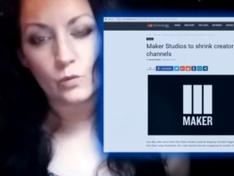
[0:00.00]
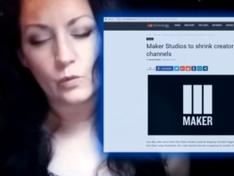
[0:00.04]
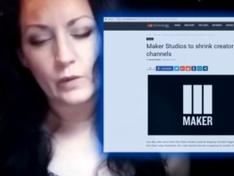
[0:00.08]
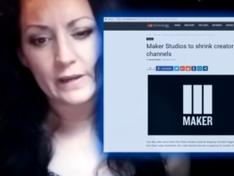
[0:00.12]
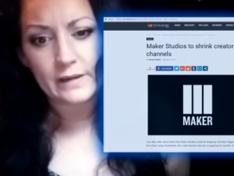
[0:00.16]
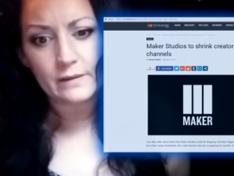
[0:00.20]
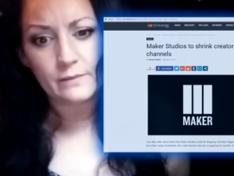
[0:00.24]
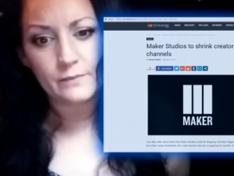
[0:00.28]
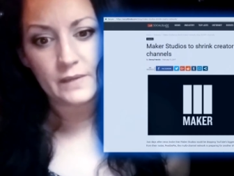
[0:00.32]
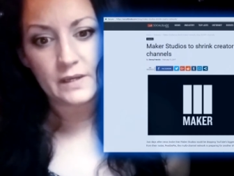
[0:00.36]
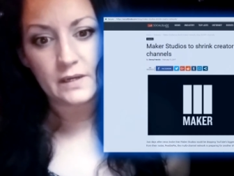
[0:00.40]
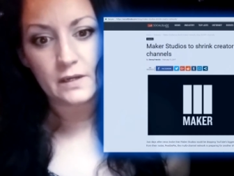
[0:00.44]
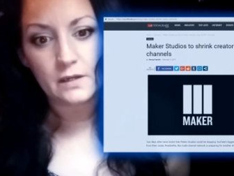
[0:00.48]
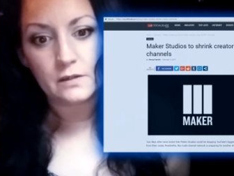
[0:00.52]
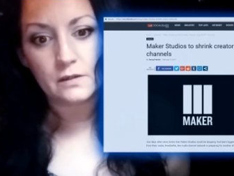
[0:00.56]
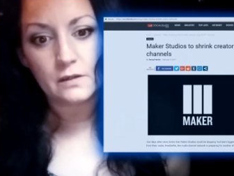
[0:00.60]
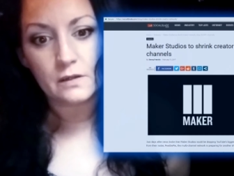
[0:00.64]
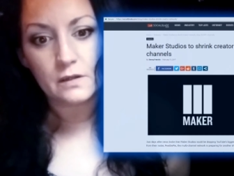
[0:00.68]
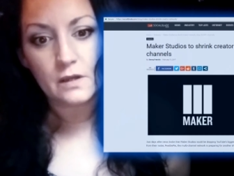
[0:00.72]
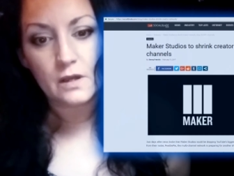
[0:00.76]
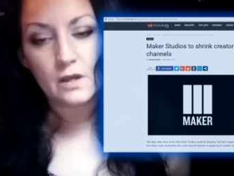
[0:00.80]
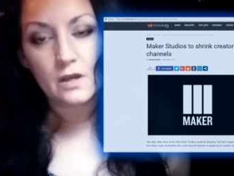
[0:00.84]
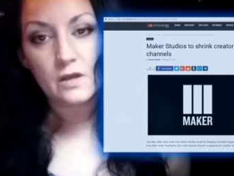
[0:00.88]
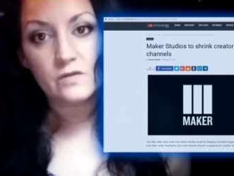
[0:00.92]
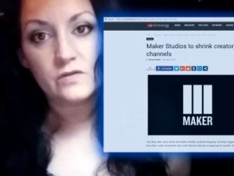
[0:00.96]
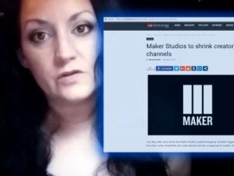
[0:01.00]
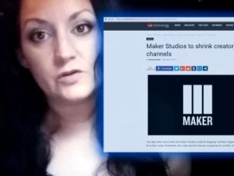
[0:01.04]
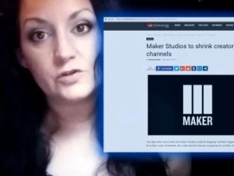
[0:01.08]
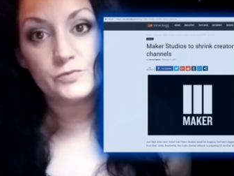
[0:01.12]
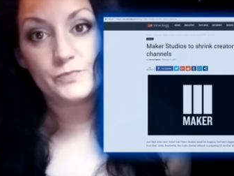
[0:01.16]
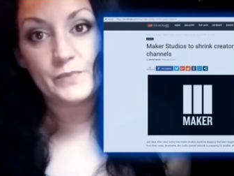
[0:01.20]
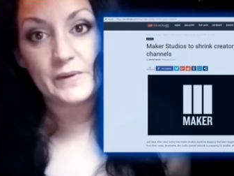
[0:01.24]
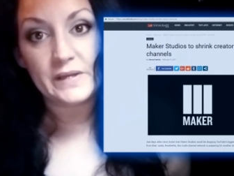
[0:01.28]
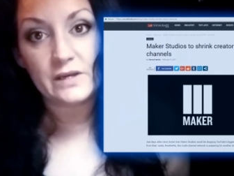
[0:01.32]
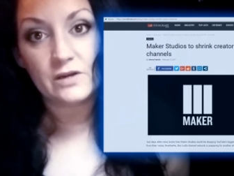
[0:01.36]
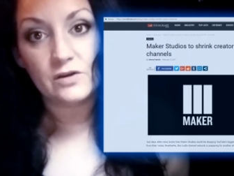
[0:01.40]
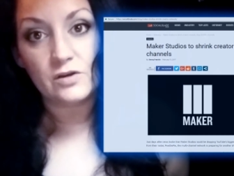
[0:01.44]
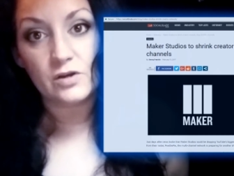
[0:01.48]
Wait a minute, there's
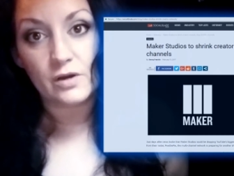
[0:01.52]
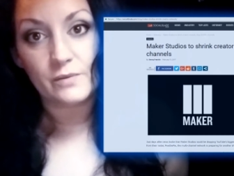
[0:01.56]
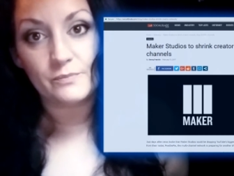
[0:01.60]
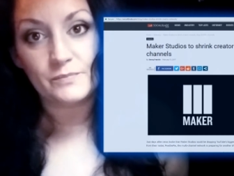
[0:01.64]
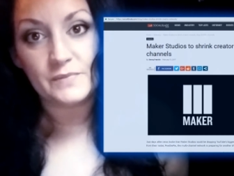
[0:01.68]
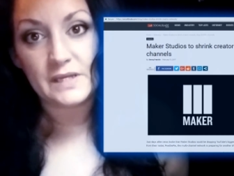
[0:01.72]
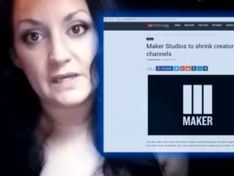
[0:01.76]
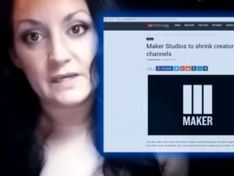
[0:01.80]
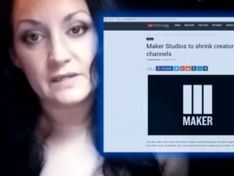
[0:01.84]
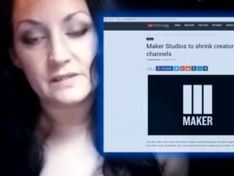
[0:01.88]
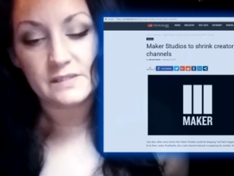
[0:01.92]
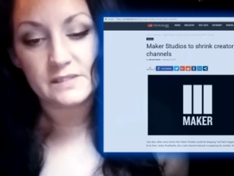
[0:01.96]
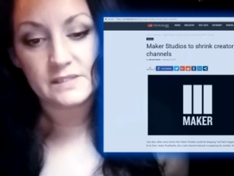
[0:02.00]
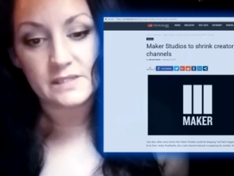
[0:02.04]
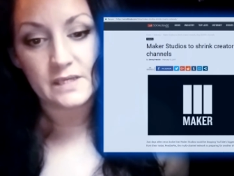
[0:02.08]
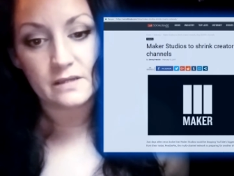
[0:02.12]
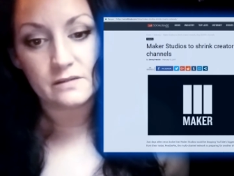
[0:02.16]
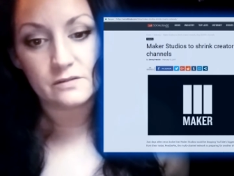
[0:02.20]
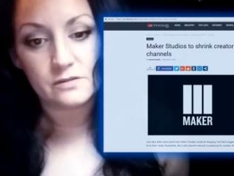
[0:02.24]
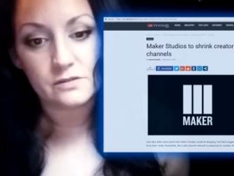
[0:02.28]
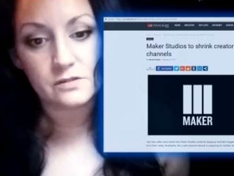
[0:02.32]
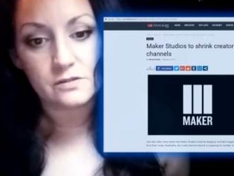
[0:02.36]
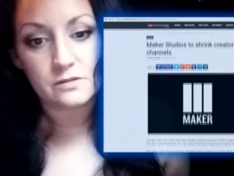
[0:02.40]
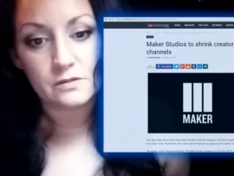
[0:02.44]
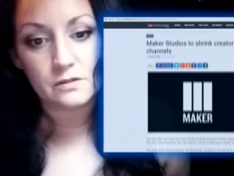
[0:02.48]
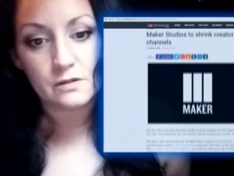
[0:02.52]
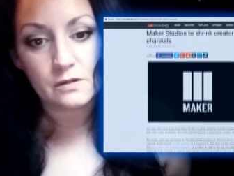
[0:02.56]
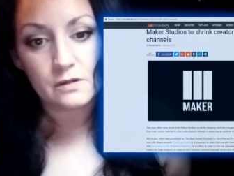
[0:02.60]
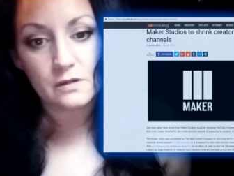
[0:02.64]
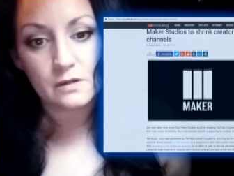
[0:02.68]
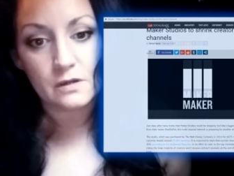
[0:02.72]
been an update since.